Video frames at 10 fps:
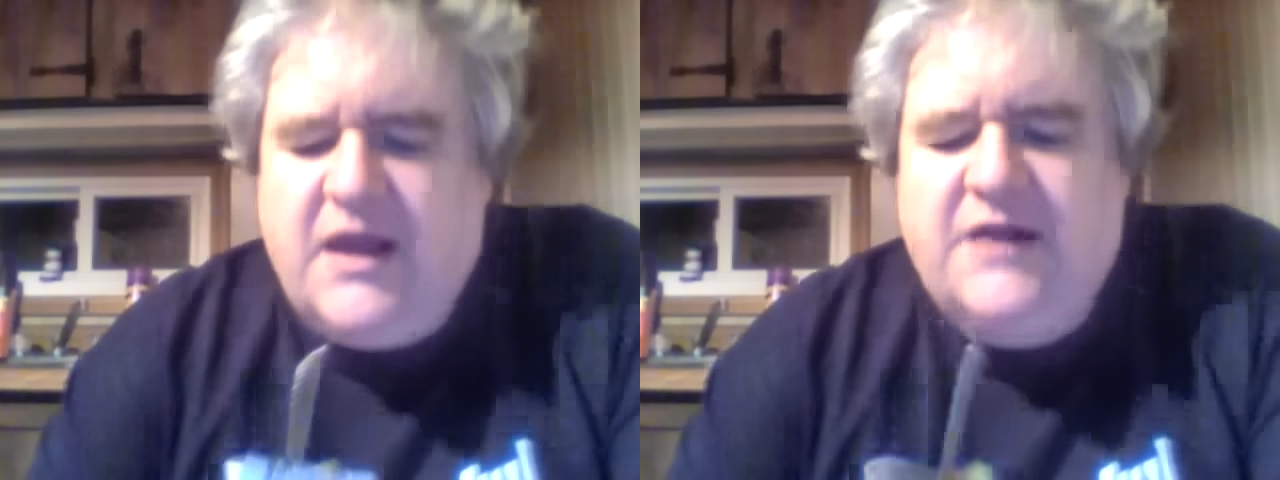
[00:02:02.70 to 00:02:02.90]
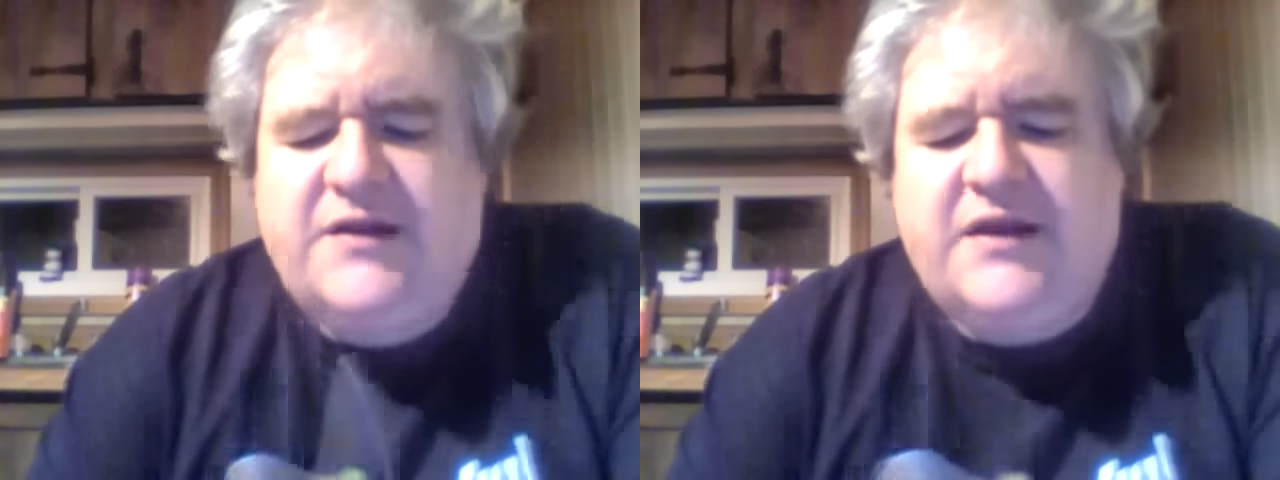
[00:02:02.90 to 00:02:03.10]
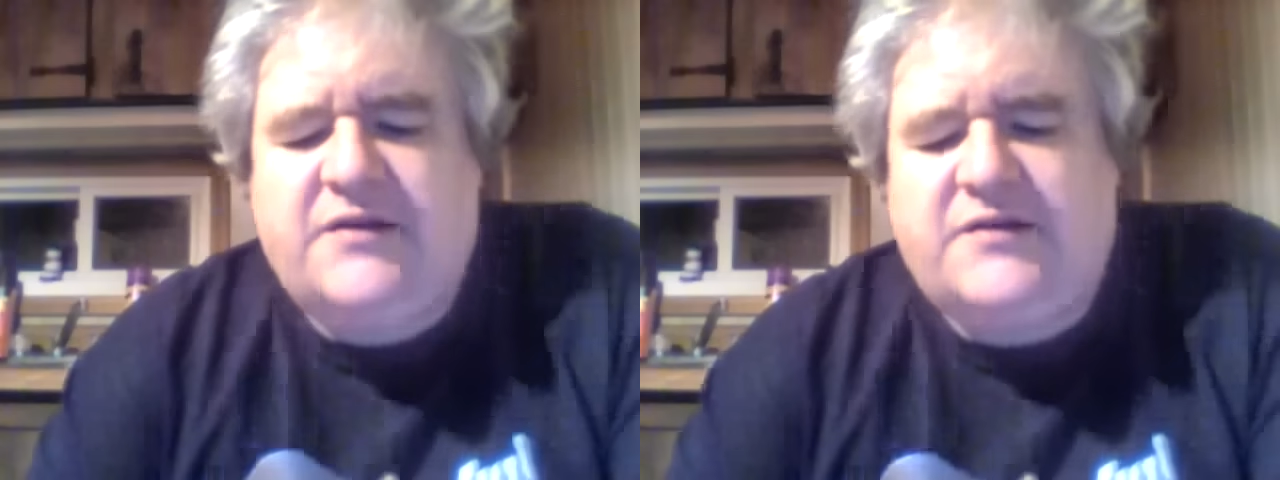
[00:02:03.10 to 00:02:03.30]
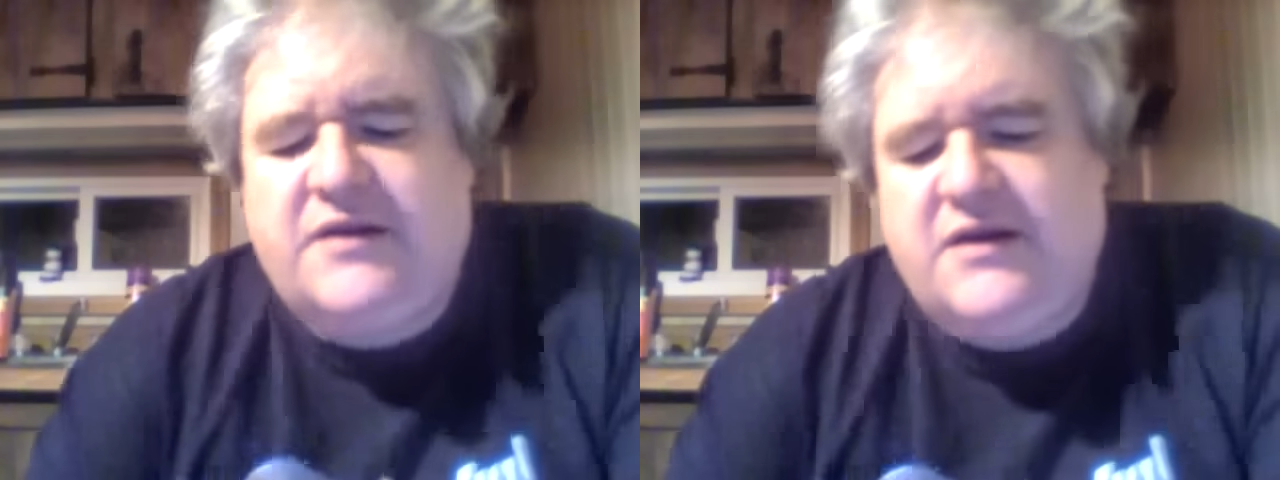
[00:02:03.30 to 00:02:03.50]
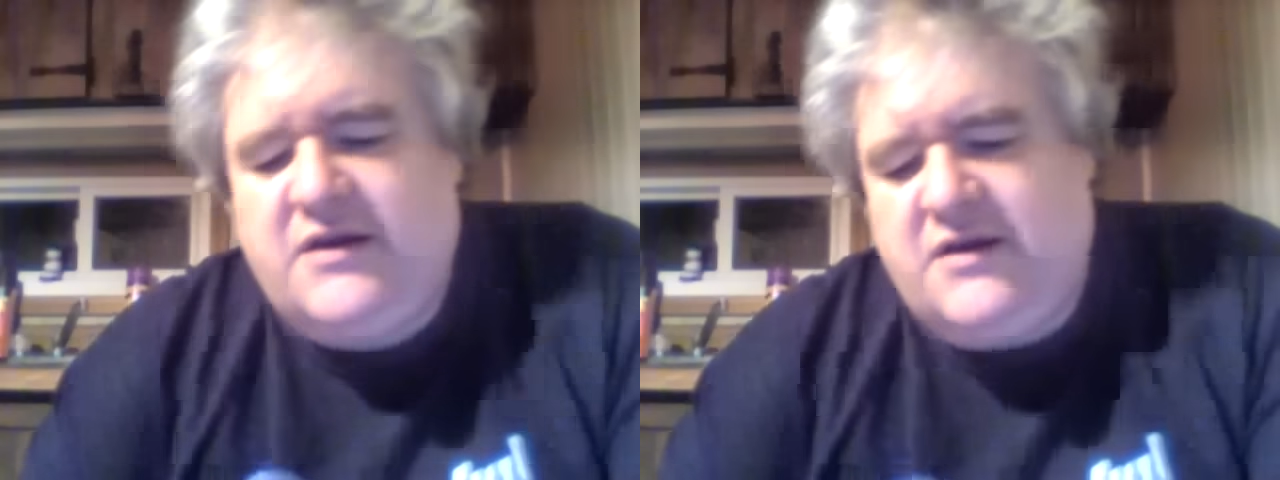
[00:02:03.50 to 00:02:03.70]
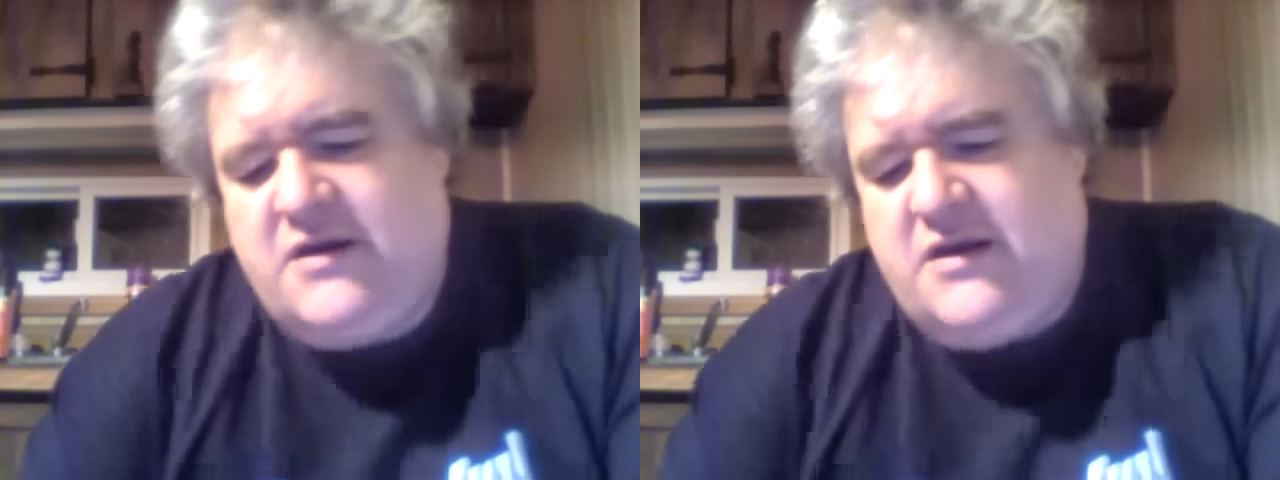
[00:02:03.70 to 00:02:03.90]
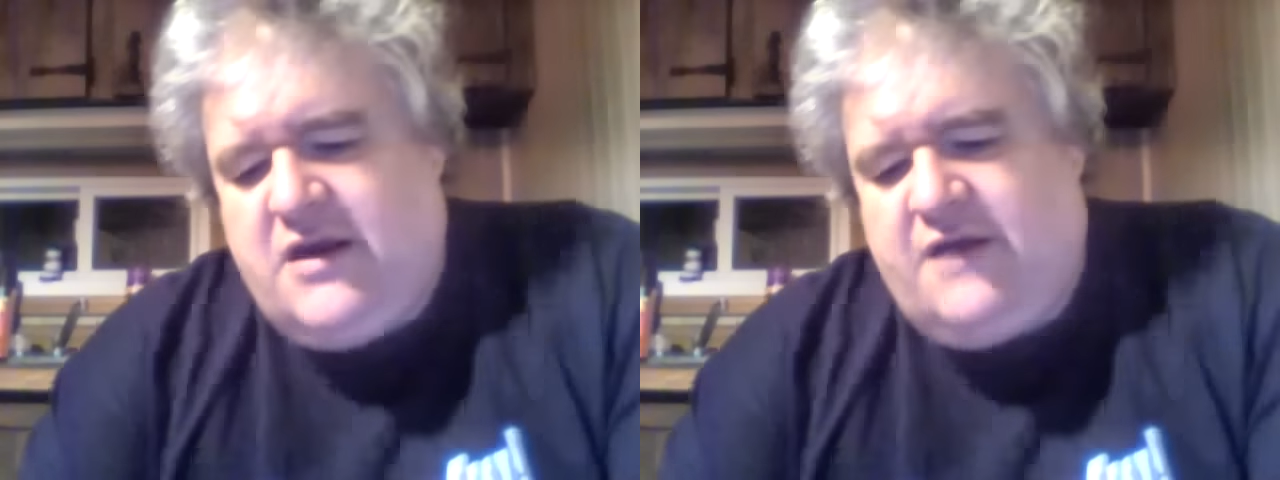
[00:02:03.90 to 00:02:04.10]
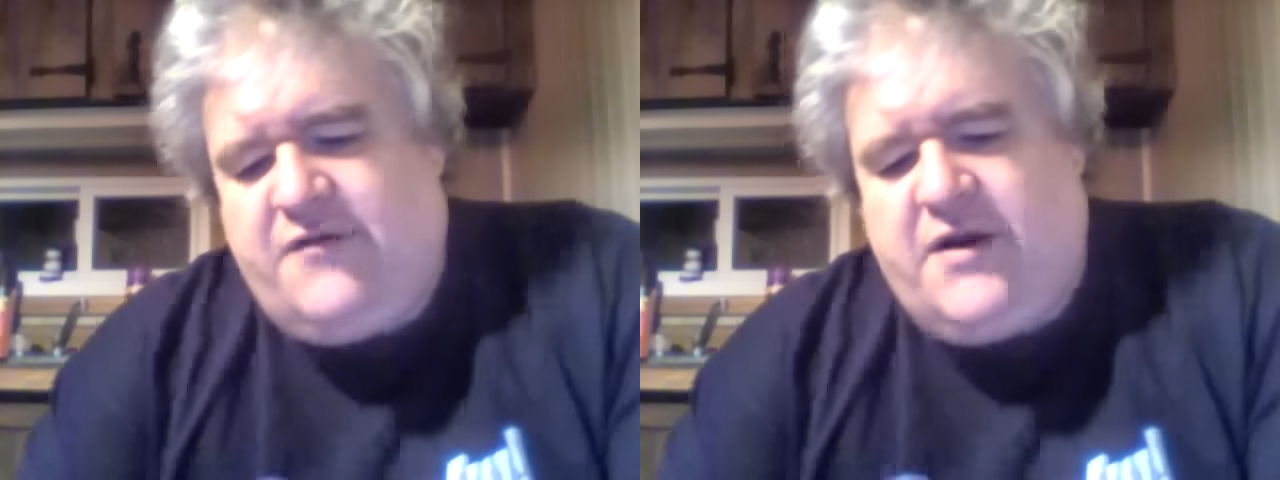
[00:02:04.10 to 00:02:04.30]
as is,
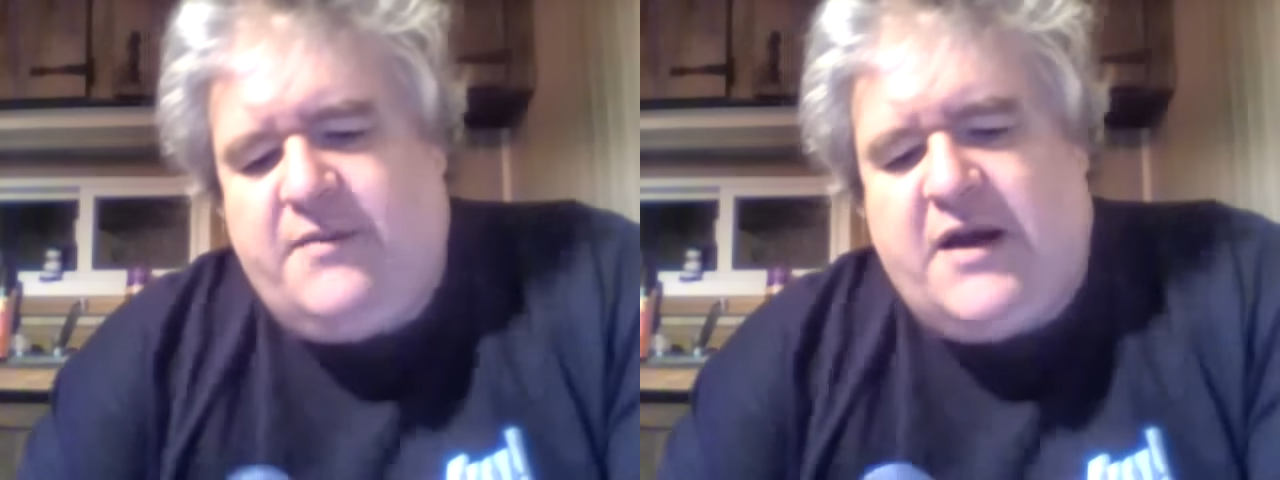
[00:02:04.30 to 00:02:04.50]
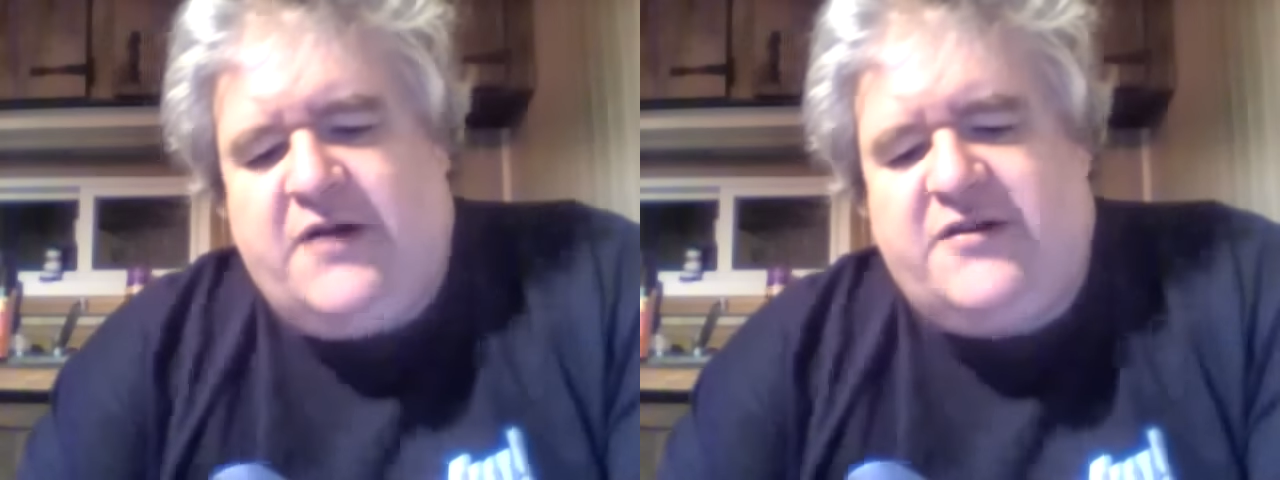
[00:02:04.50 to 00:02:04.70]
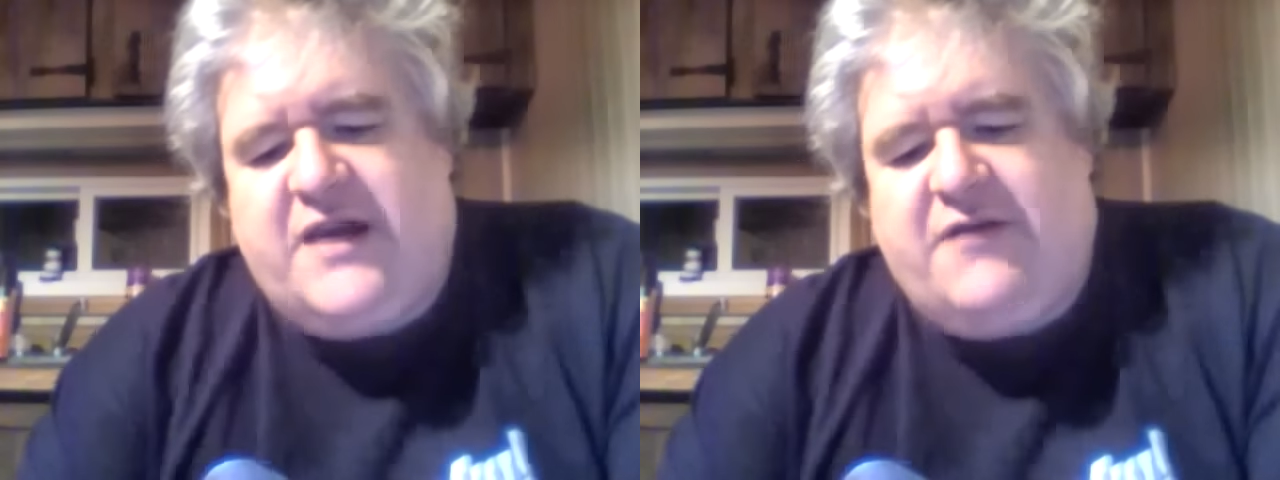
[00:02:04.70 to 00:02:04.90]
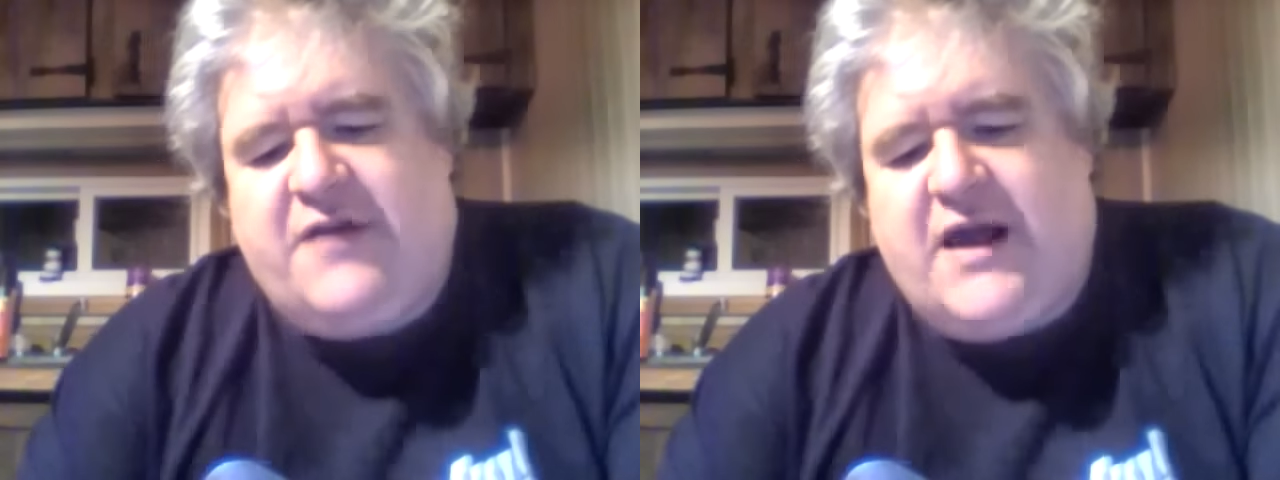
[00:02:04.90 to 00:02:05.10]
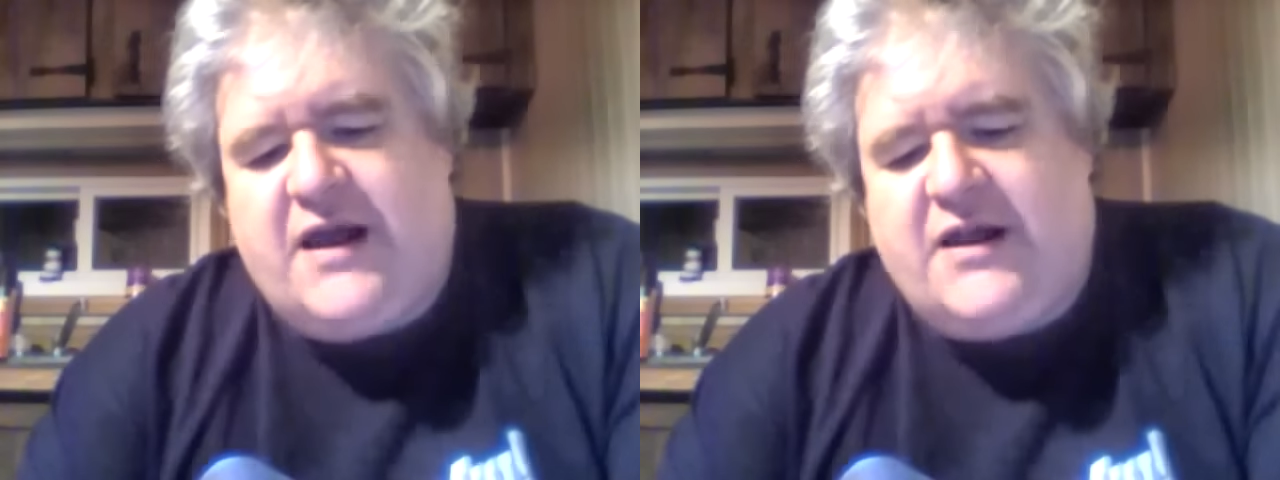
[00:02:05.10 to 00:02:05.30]
a very mild 7 out